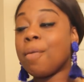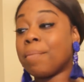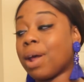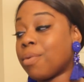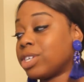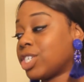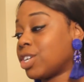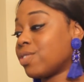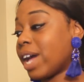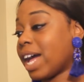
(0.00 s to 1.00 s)
But I want to show
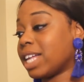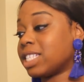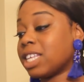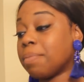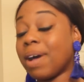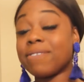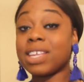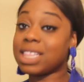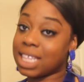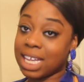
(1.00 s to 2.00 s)
you guys some of
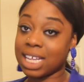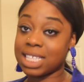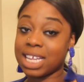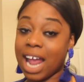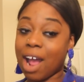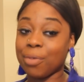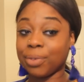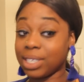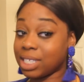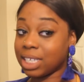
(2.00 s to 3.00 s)
the things that i
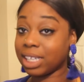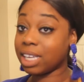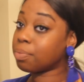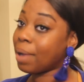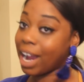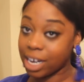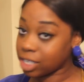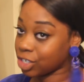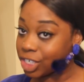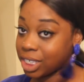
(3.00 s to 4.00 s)
recently
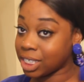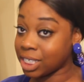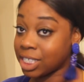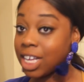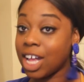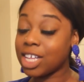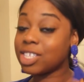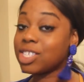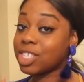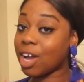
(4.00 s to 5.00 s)
purchased.
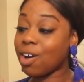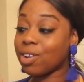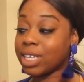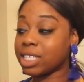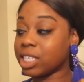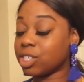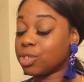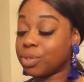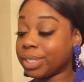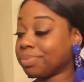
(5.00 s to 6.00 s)
So let's get
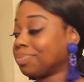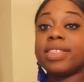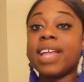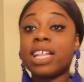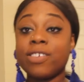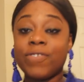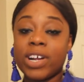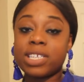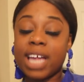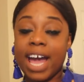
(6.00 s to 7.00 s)
to it. Now the
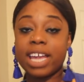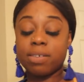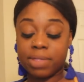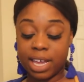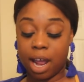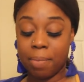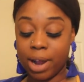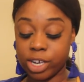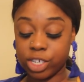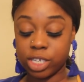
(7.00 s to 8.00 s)
first item that I
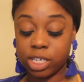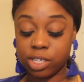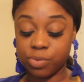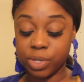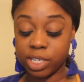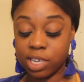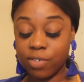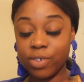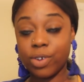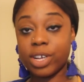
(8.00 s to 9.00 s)
purchased was
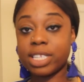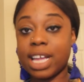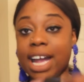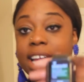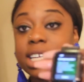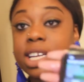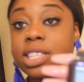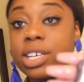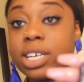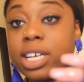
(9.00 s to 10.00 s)
of course I got
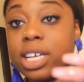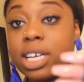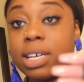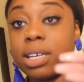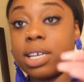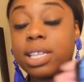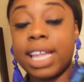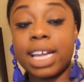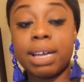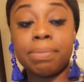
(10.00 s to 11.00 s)
another uh
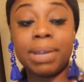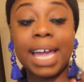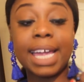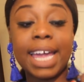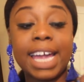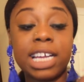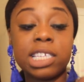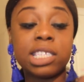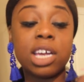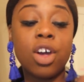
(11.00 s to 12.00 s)
like a black
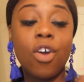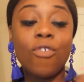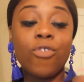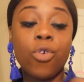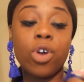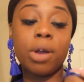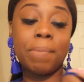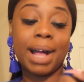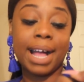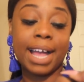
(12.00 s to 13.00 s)
case for
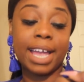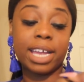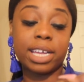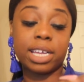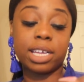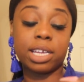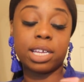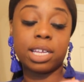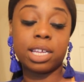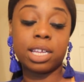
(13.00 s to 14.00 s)
my uh